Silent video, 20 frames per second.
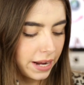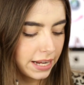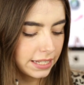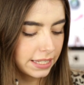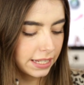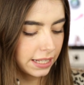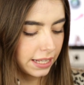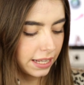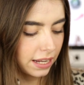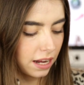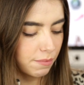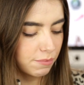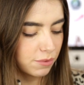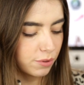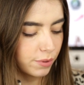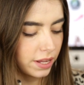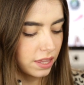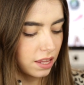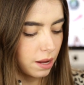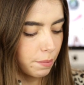basically
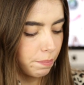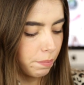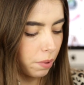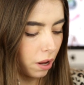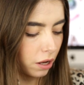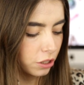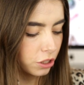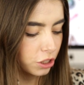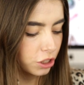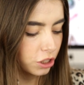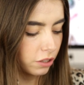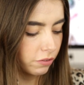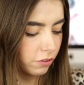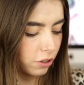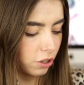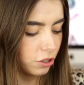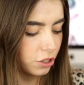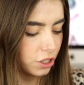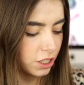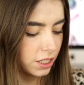comes with a bunch of
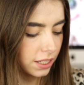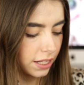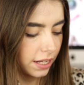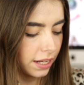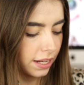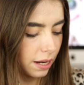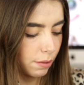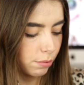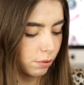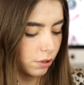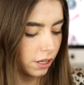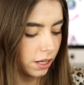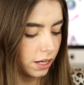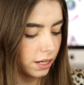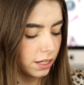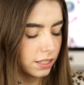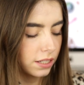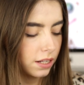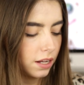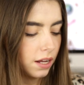Conscious Skincare
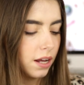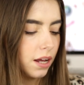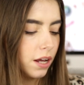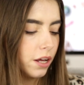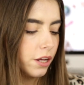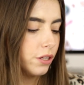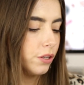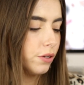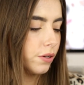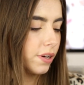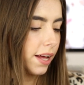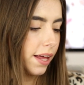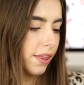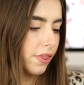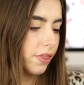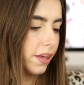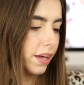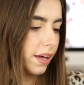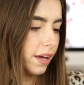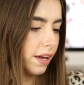products. You
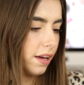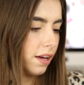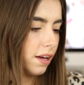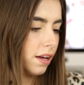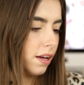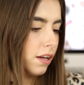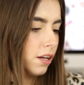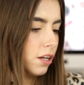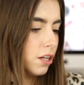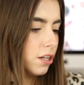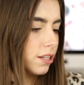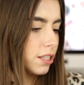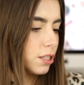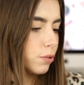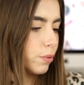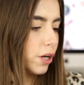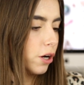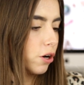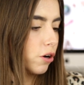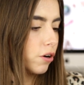get the
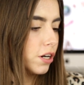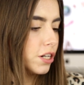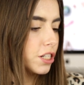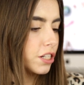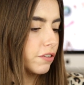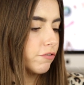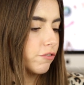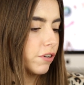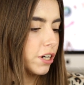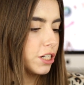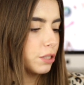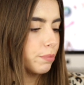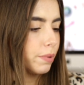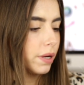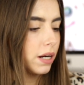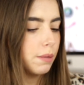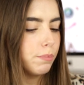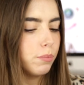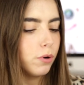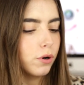Sweet Orange and
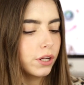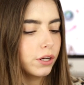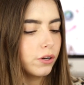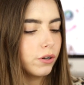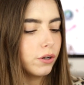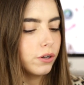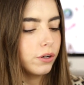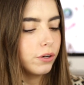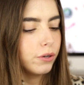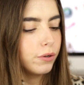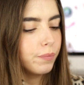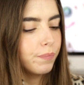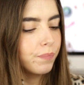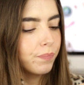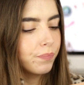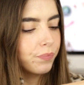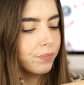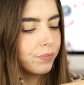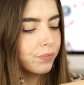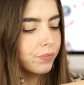Frangipani Body Oil,
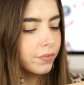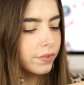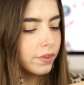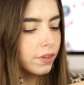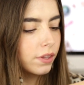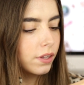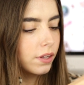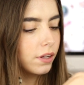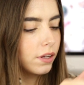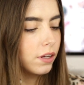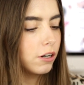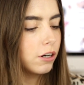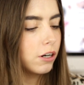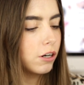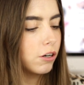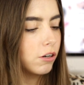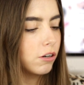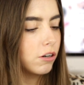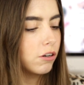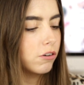
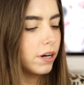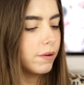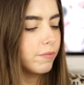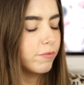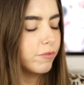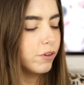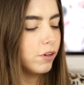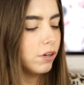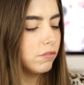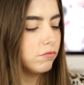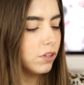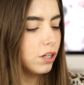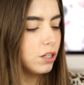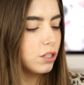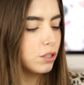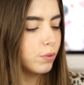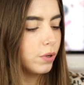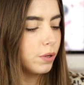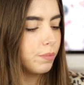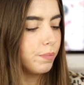Grapefruit and
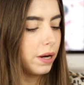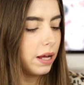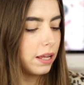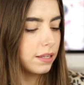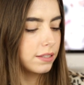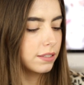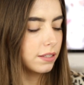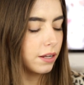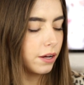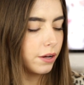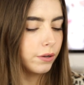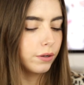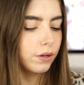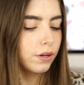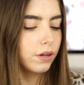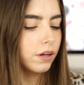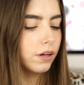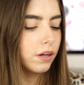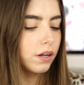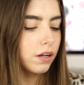Rosewood Bath
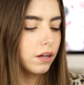Soak,